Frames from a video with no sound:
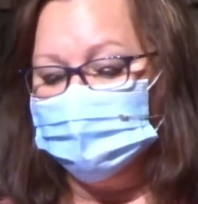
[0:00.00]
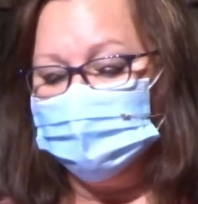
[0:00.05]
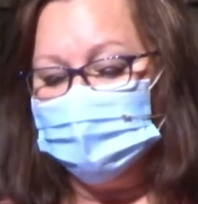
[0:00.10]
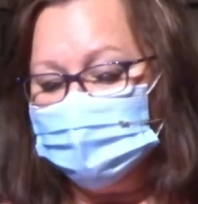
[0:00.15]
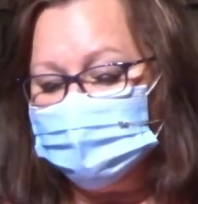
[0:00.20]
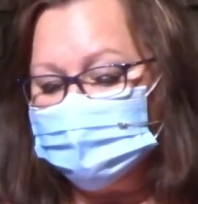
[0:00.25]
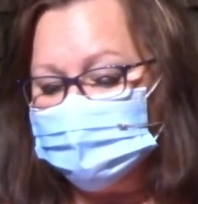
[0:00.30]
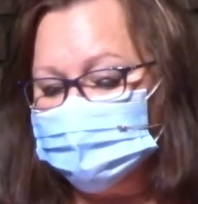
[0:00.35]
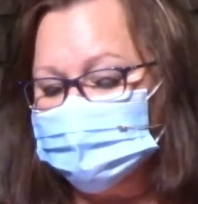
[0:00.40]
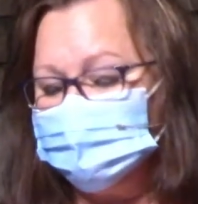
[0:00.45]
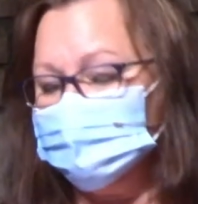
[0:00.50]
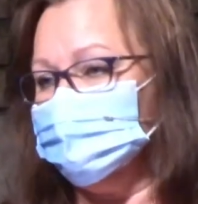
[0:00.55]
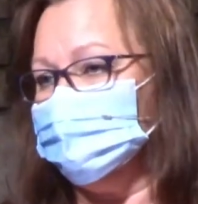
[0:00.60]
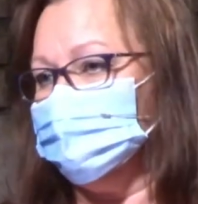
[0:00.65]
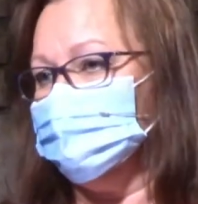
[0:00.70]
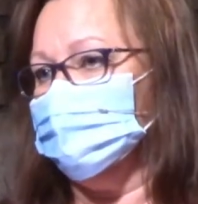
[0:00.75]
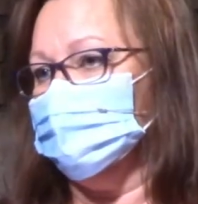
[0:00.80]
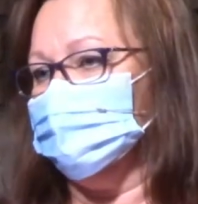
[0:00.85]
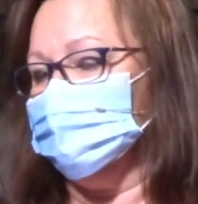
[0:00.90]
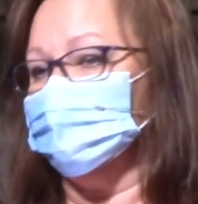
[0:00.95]
not
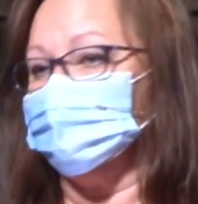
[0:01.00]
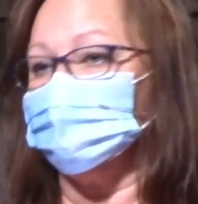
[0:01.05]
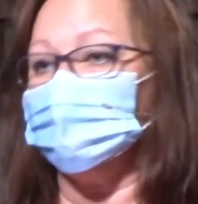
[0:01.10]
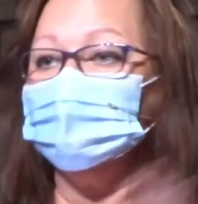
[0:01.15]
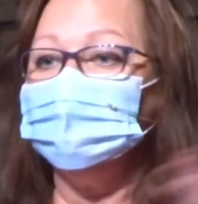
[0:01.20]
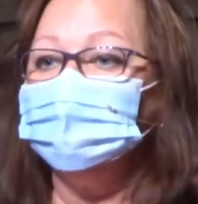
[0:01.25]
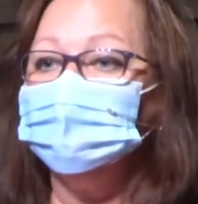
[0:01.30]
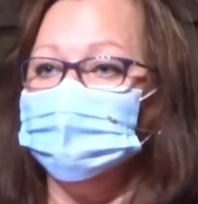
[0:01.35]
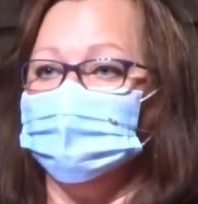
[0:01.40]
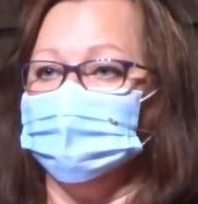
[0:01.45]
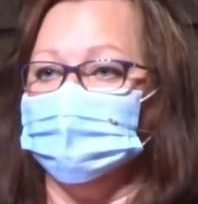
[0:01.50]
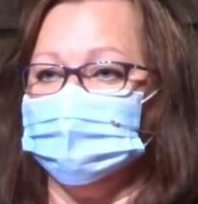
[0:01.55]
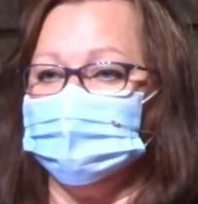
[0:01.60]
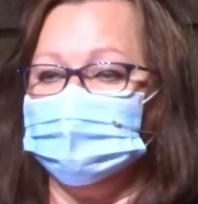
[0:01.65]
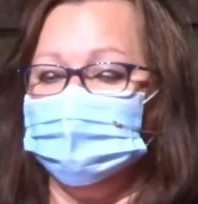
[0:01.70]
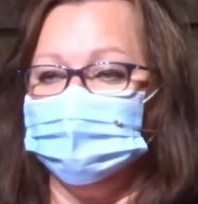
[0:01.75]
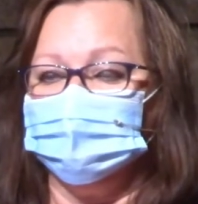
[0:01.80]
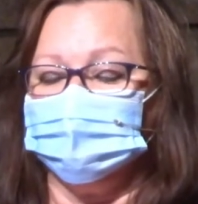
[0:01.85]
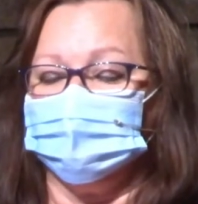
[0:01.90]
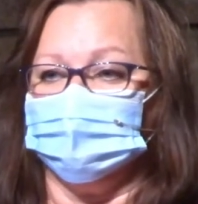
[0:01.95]
to
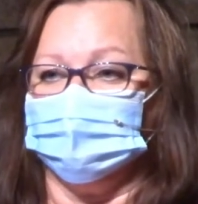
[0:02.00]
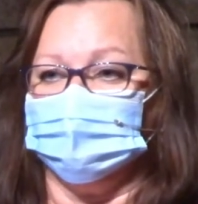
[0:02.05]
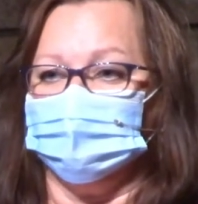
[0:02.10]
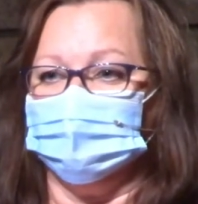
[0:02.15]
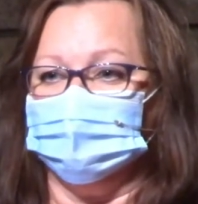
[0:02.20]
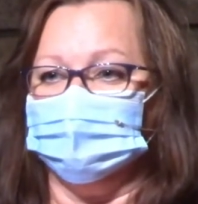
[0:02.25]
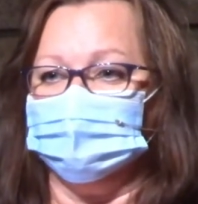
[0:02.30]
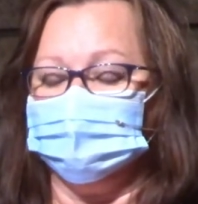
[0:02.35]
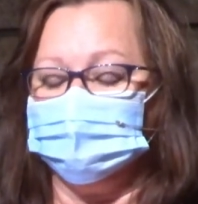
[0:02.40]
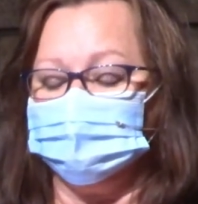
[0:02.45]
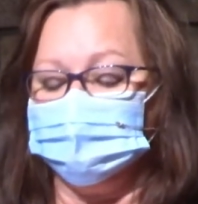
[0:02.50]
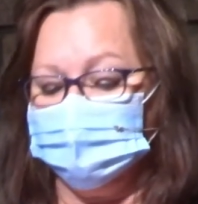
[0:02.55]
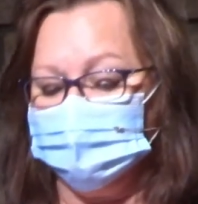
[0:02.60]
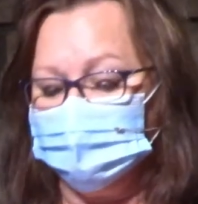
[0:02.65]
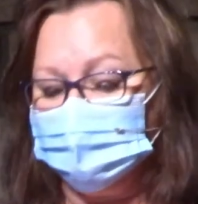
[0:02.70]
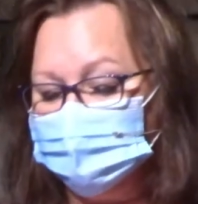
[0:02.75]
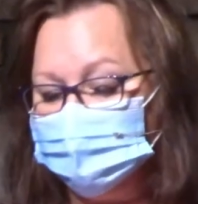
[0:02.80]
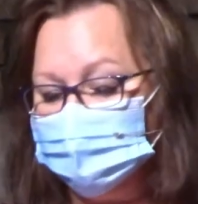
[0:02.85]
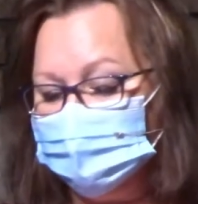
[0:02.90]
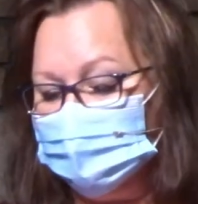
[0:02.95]
grumble either in a
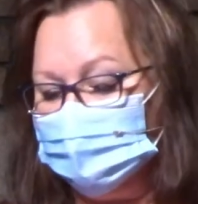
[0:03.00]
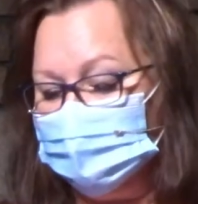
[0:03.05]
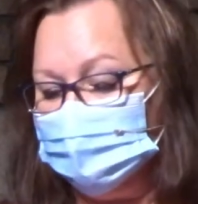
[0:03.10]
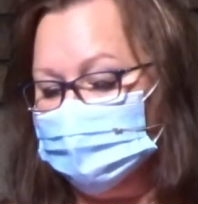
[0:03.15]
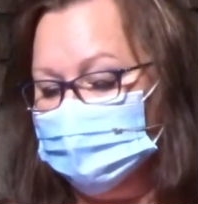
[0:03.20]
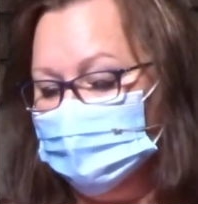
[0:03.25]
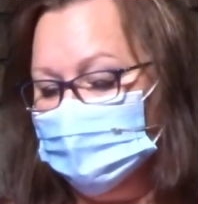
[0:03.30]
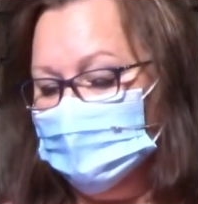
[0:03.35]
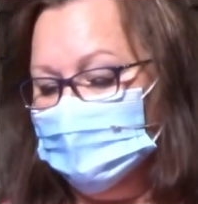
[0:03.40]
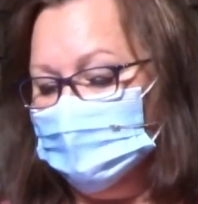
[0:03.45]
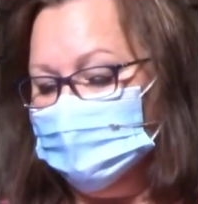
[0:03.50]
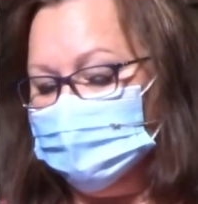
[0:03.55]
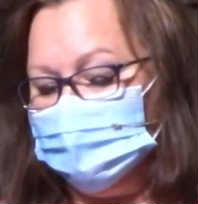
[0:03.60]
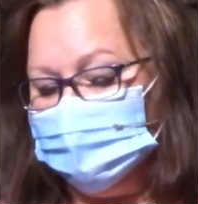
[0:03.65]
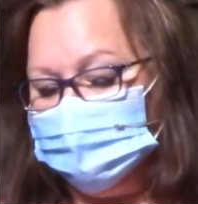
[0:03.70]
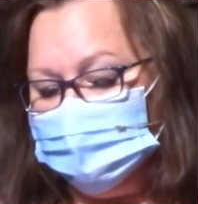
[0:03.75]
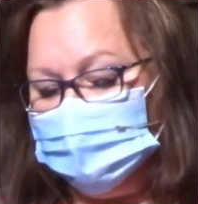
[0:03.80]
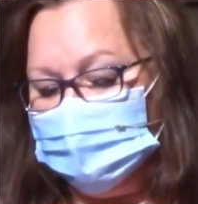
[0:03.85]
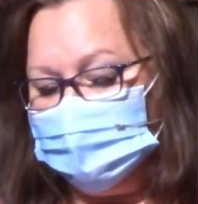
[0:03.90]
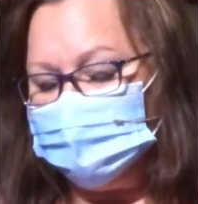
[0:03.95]
sort of way
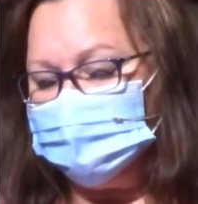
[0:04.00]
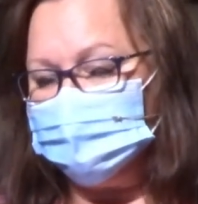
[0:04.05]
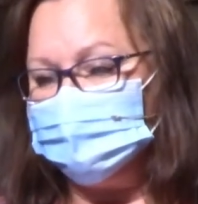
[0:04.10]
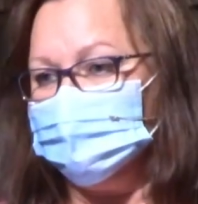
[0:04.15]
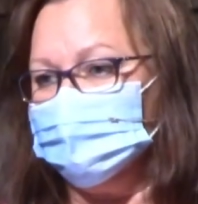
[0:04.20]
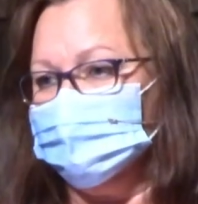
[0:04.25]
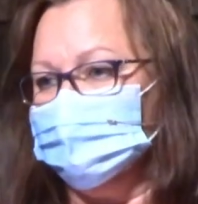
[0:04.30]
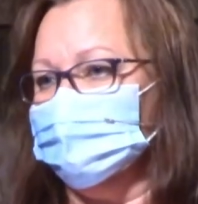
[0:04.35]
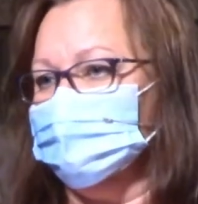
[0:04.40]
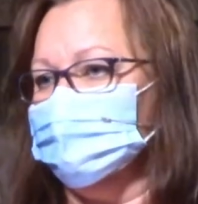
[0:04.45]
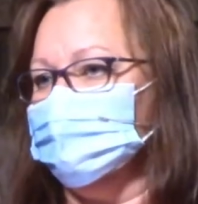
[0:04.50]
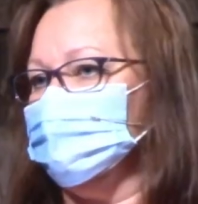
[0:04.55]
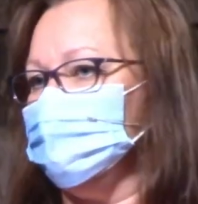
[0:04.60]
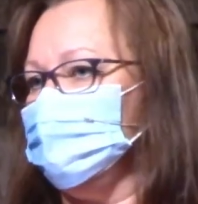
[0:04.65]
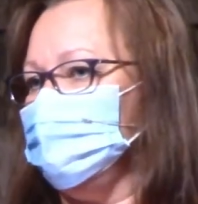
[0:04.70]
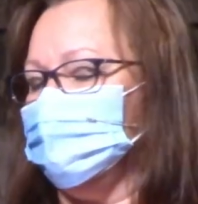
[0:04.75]
that makes you,